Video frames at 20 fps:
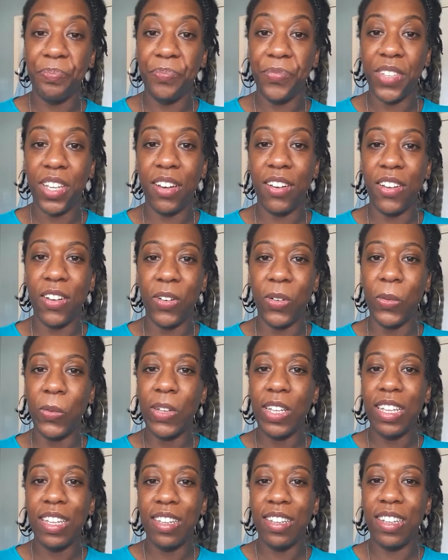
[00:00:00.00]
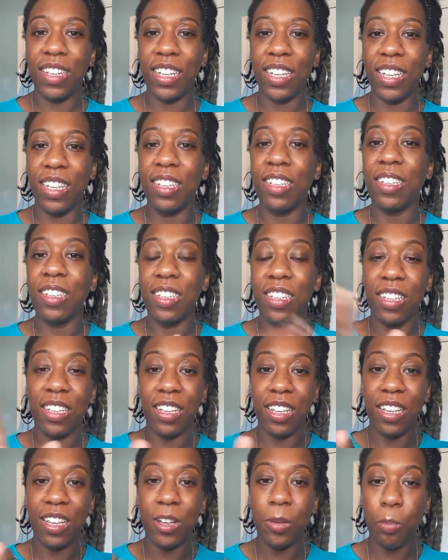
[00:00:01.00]
you know, the
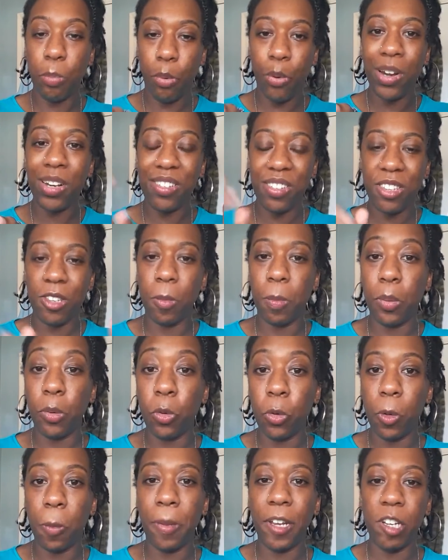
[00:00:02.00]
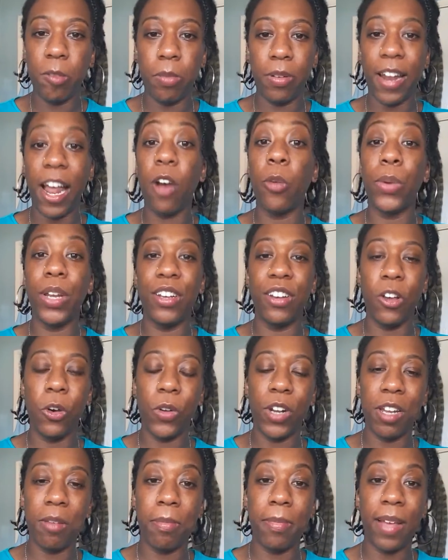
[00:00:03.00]
principled people that we know
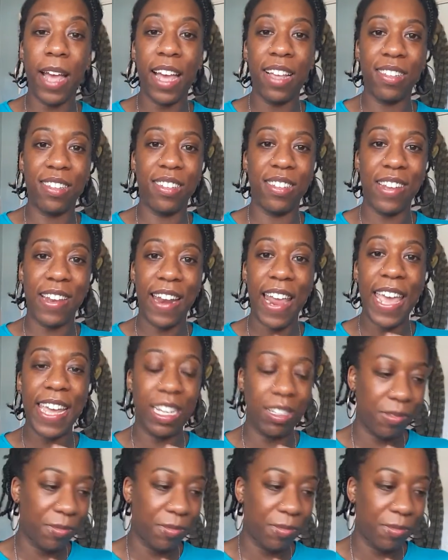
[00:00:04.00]
them as today.